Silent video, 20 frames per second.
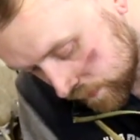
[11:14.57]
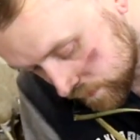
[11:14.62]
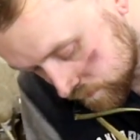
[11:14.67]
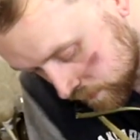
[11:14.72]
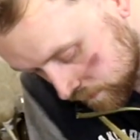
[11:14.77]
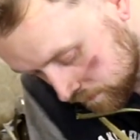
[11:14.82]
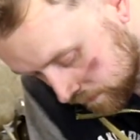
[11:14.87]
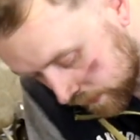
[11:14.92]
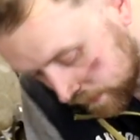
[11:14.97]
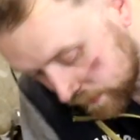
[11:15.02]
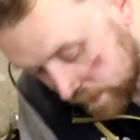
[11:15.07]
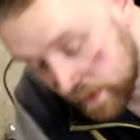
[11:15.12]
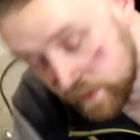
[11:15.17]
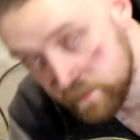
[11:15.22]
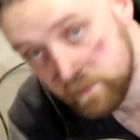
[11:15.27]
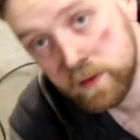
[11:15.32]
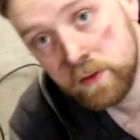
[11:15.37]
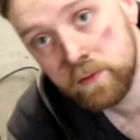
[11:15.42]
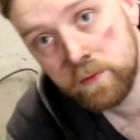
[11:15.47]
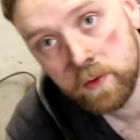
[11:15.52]
as my main
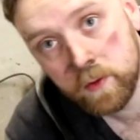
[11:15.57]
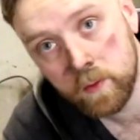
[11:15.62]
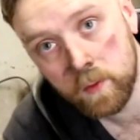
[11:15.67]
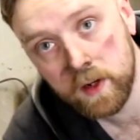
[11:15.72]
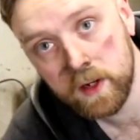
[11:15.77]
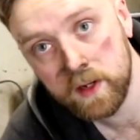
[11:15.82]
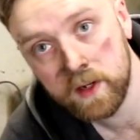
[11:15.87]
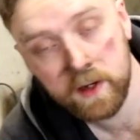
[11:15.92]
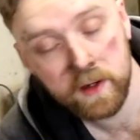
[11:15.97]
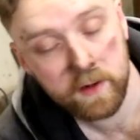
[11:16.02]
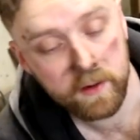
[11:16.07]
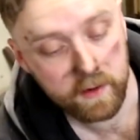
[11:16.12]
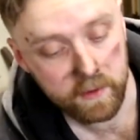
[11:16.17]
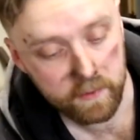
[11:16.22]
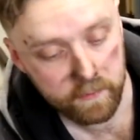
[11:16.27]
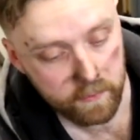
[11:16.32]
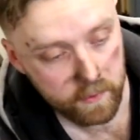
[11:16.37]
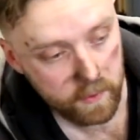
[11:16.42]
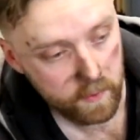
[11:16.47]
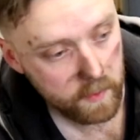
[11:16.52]
anvil for a while
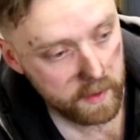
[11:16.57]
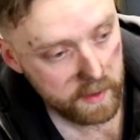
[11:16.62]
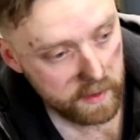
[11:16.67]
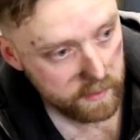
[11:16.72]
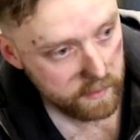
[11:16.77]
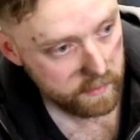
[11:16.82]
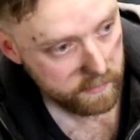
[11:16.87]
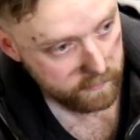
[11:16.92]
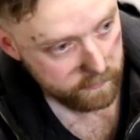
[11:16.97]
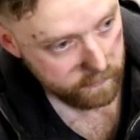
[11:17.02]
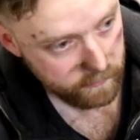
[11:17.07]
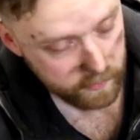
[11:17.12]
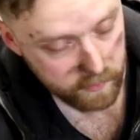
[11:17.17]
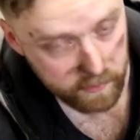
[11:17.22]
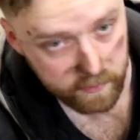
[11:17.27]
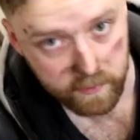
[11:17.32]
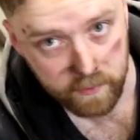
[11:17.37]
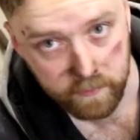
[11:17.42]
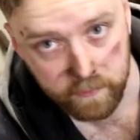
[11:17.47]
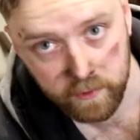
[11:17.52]
now, for
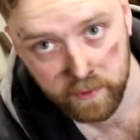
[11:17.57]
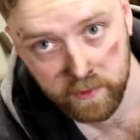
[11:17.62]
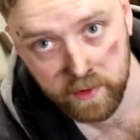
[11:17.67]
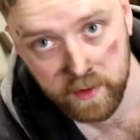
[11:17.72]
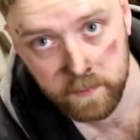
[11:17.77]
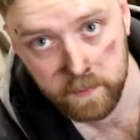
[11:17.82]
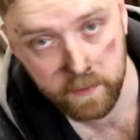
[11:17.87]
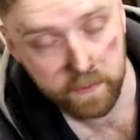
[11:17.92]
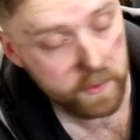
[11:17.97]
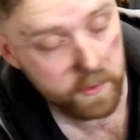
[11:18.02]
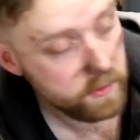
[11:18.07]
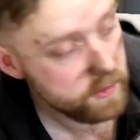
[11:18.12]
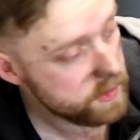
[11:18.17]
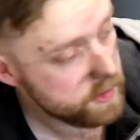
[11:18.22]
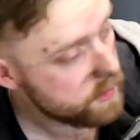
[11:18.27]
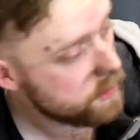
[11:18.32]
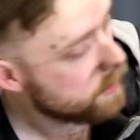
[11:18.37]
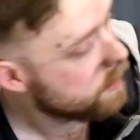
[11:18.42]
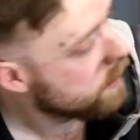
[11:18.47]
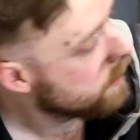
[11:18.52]
the foreseeable
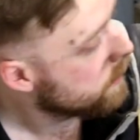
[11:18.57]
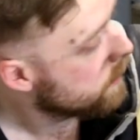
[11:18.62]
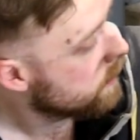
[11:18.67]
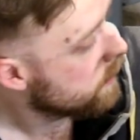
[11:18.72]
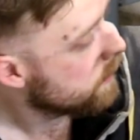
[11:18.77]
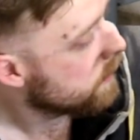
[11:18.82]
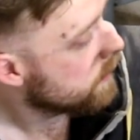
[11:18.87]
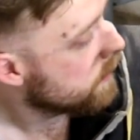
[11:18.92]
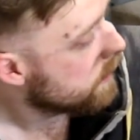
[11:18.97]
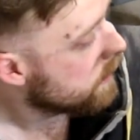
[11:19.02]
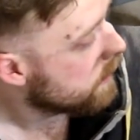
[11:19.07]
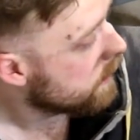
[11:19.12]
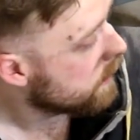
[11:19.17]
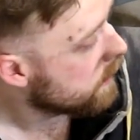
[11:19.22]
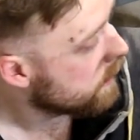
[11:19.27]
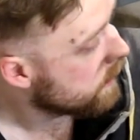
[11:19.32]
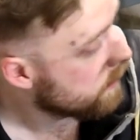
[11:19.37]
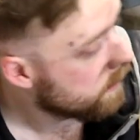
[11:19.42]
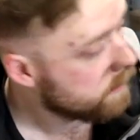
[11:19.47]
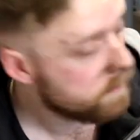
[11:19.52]
future.
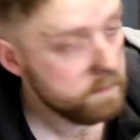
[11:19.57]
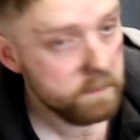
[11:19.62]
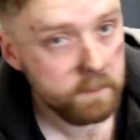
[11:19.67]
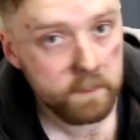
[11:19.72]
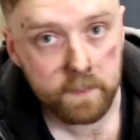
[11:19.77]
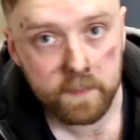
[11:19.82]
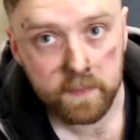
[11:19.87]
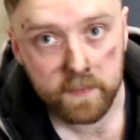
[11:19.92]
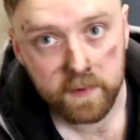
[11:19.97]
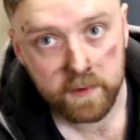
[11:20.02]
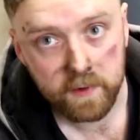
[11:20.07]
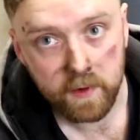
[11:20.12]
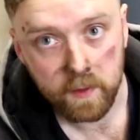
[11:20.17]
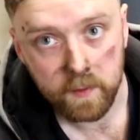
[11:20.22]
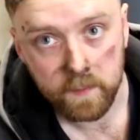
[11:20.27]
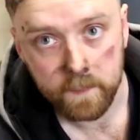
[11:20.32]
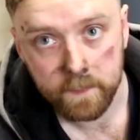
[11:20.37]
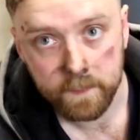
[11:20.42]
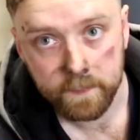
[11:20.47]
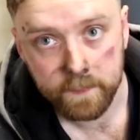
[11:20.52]

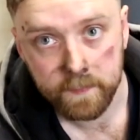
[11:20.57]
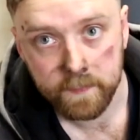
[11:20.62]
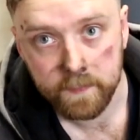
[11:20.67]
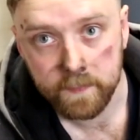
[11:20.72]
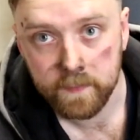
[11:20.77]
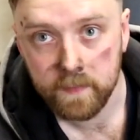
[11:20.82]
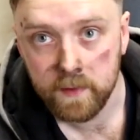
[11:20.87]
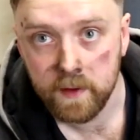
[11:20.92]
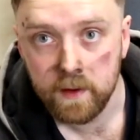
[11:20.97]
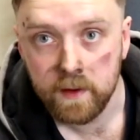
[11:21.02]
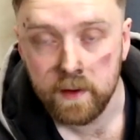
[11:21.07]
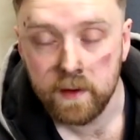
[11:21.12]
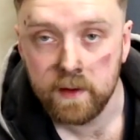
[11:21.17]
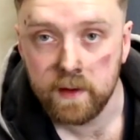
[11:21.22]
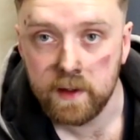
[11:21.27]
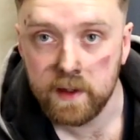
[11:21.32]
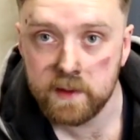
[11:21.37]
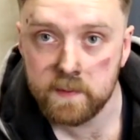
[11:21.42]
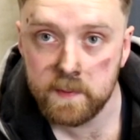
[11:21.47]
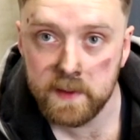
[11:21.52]
So
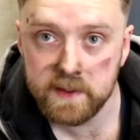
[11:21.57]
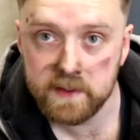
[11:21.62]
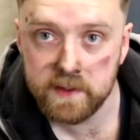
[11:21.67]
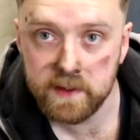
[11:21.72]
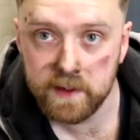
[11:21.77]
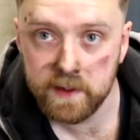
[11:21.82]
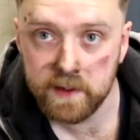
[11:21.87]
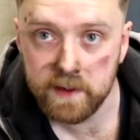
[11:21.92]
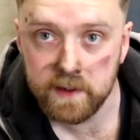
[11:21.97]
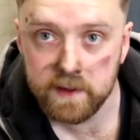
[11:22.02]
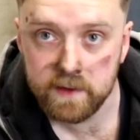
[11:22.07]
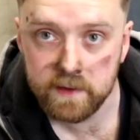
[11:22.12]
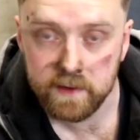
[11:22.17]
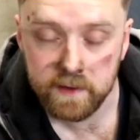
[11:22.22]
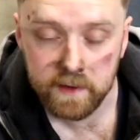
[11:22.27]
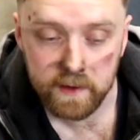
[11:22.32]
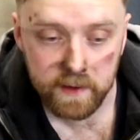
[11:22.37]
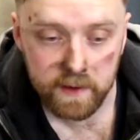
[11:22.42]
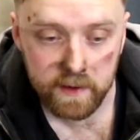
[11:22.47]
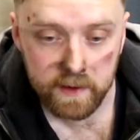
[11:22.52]
that's basically
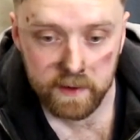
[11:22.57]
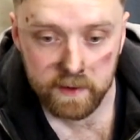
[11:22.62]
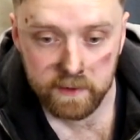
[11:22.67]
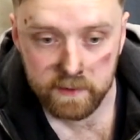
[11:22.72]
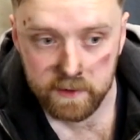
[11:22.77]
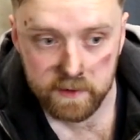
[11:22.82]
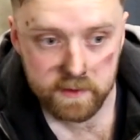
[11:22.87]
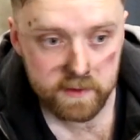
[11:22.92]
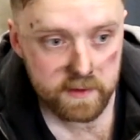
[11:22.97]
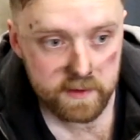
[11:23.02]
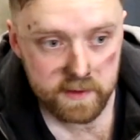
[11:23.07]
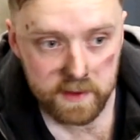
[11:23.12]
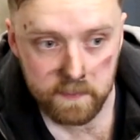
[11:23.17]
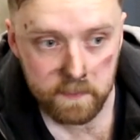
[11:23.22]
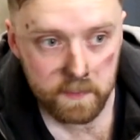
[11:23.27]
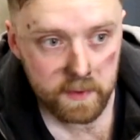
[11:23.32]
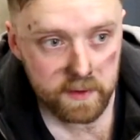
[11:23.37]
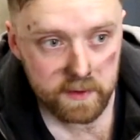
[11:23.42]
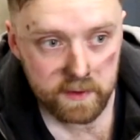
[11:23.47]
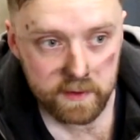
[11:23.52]
it. Just a
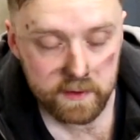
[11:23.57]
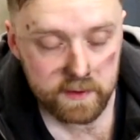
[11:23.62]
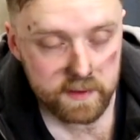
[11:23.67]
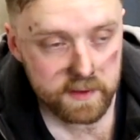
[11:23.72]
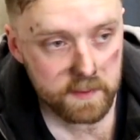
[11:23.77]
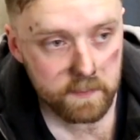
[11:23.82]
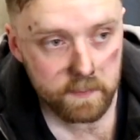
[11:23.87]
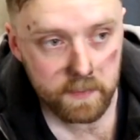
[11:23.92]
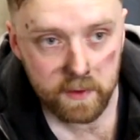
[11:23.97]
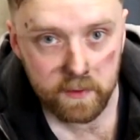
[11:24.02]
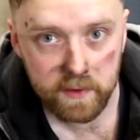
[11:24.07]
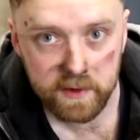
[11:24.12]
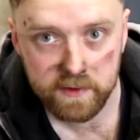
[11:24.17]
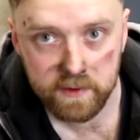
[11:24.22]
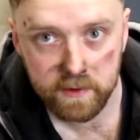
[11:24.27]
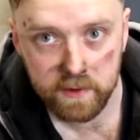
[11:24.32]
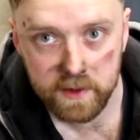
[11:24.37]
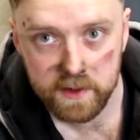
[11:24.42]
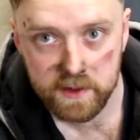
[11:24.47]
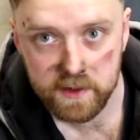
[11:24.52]
simple
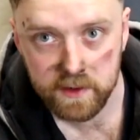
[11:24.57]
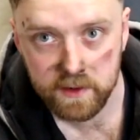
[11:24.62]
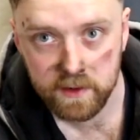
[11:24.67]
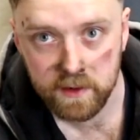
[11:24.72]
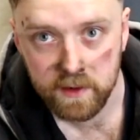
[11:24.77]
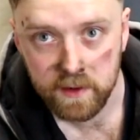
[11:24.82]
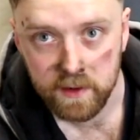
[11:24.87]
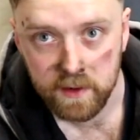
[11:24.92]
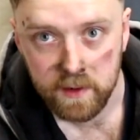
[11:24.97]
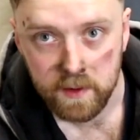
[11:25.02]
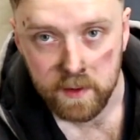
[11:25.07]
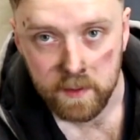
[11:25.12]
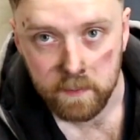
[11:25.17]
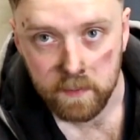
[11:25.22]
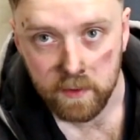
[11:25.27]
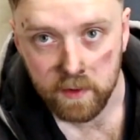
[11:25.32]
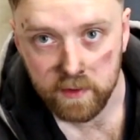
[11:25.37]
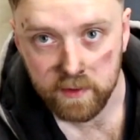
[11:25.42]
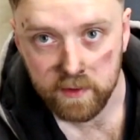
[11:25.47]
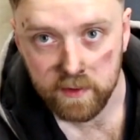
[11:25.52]
restoration
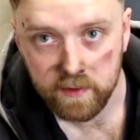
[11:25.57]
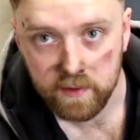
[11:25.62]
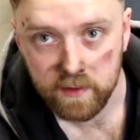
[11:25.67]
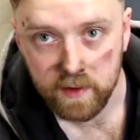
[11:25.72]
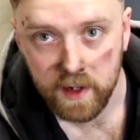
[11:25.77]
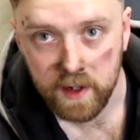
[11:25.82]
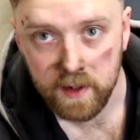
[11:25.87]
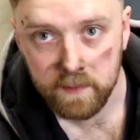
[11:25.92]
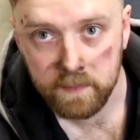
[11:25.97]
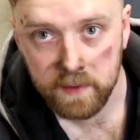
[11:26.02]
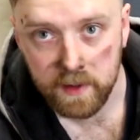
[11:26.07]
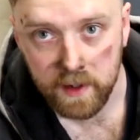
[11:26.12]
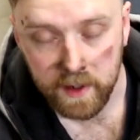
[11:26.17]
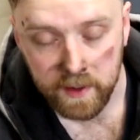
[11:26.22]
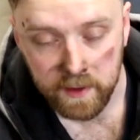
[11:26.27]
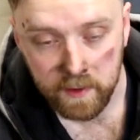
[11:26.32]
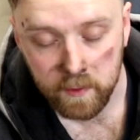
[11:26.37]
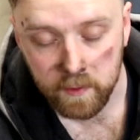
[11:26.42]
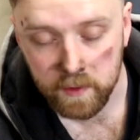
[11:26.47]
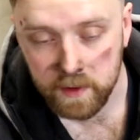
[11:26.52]
process.
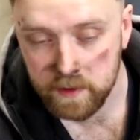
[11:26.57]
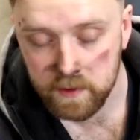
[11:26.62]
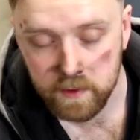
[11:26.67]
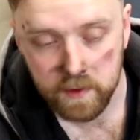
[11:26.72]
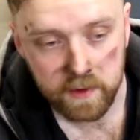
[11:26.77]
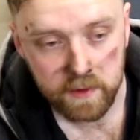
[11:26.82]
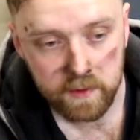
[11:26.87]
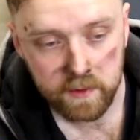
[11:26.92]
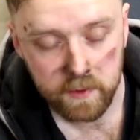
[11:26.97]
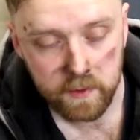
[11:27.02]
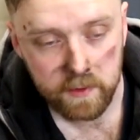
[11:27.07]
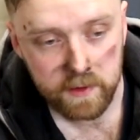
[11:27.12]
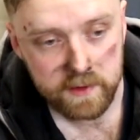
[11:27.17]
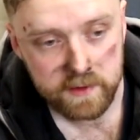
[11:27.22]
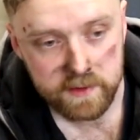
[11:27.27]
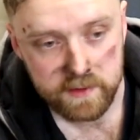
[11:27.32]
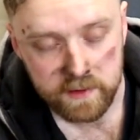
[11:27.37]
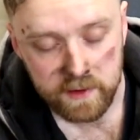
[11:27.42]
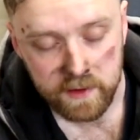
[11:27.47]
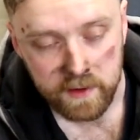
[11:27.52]
I know that you can do
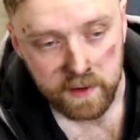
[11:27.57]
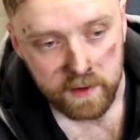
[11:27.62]
this